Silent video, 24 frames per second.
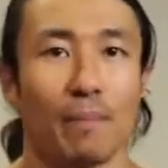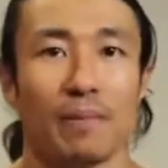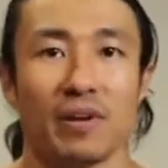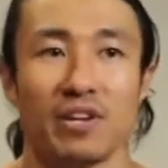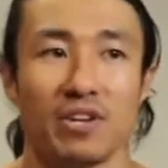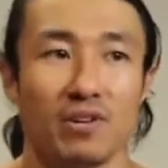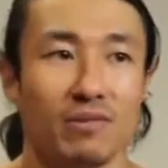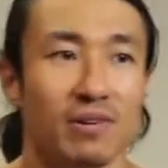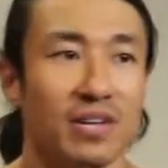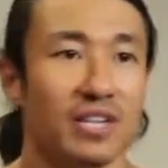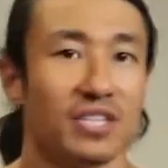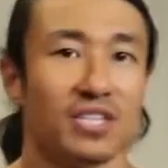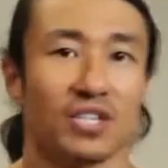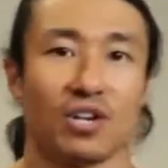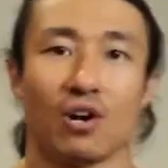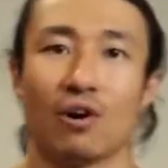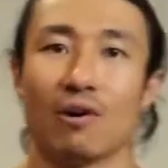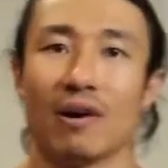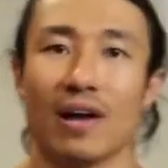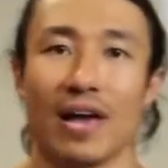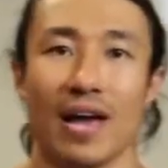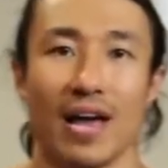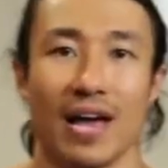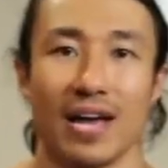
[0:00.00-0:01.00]
but you need to
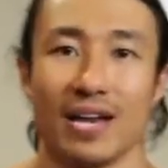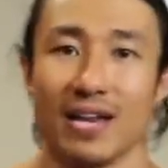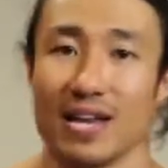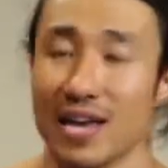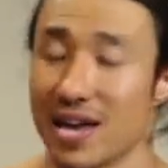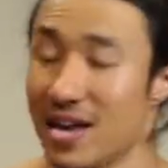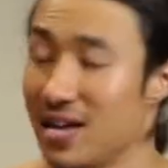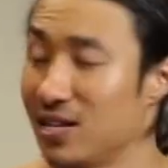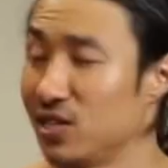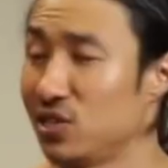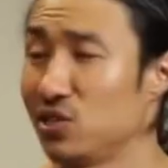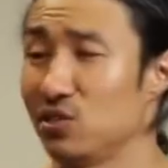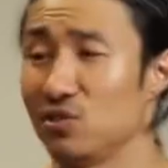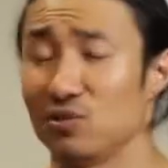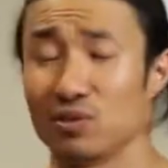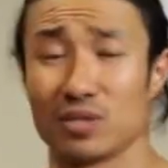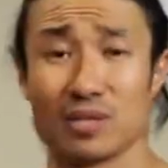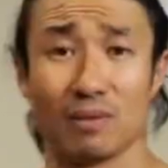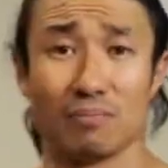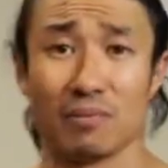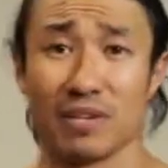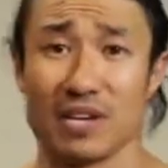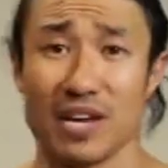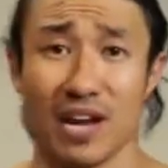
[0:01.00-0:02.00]
go ahead and do
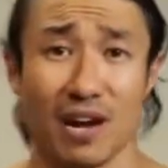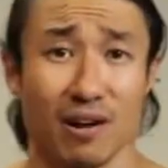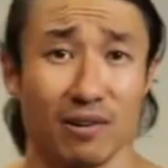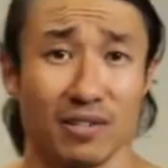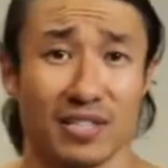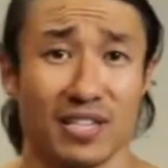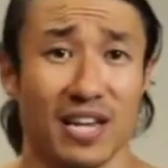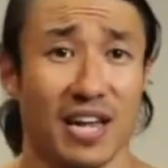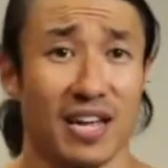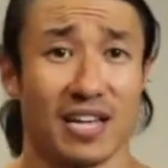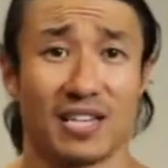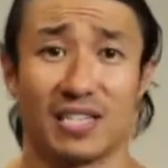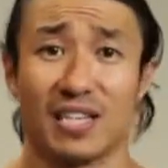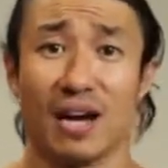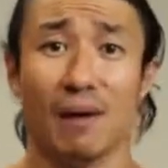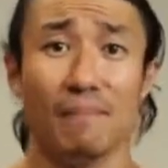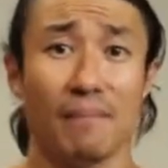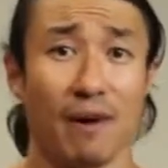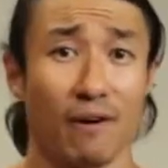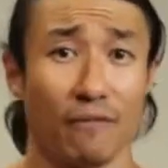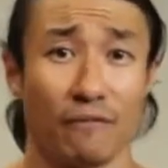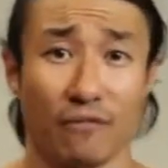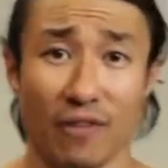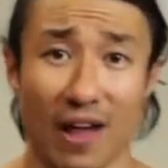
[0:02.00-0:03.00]
something else like
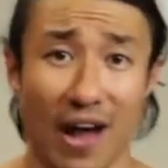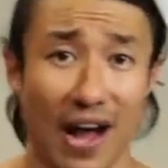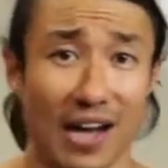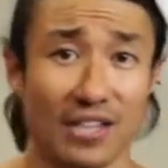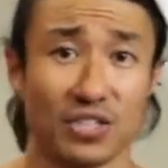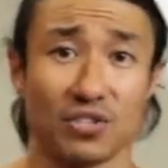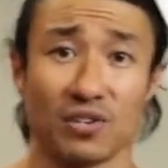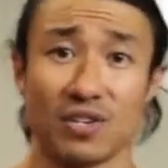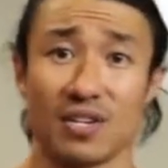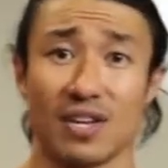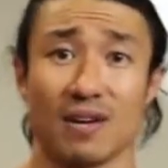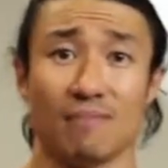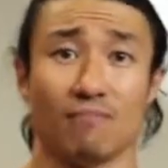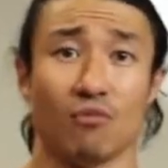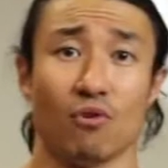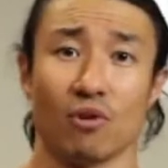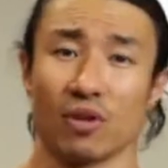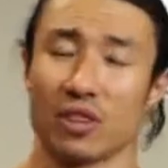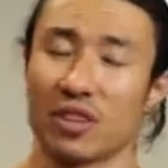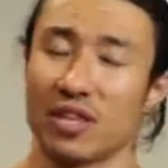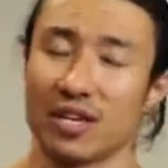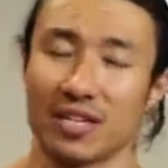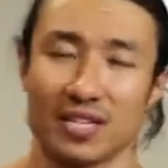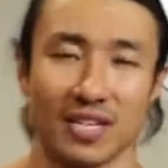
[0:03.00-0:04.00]
dumbbell flies so you can get more
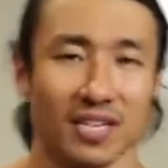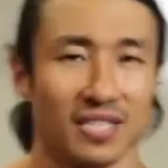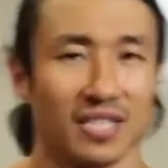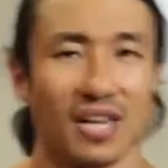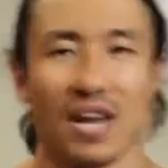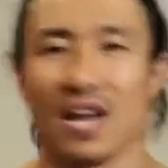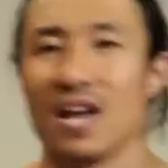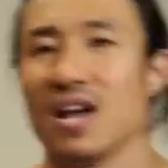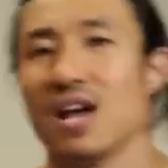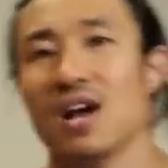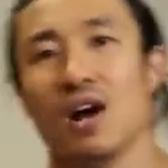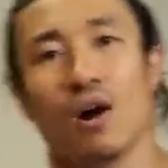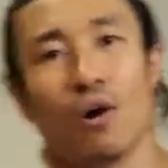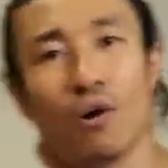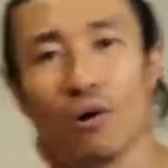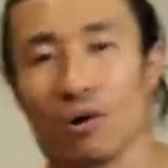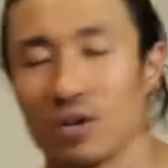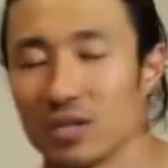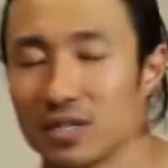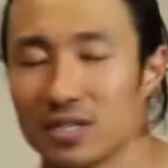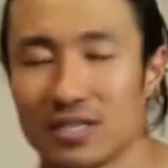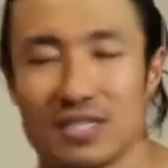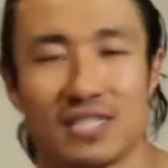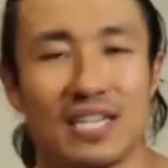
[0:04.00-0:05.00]
thickness,
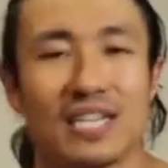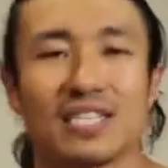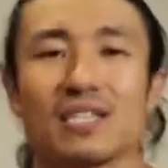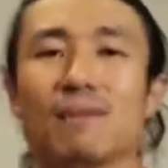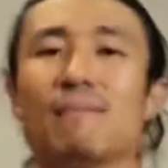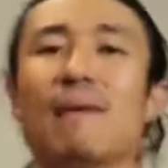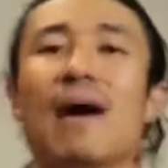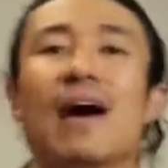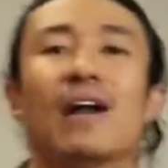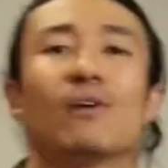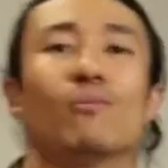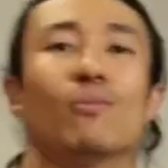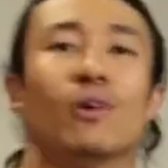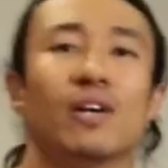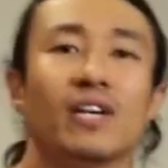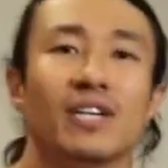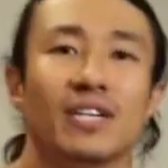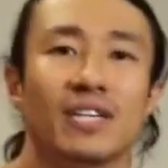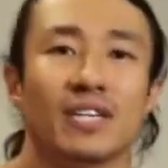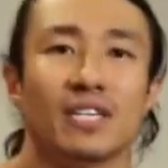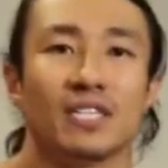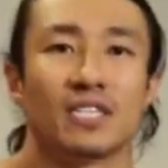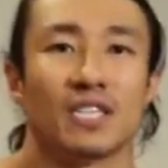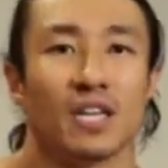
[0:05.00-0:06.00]
or it doesn't matter what
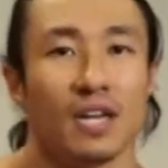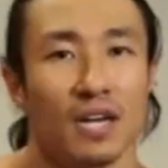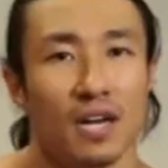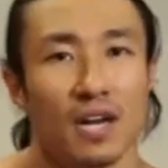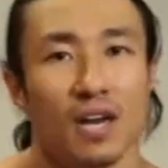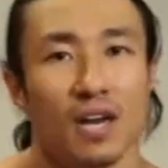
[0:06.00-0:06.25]
it is,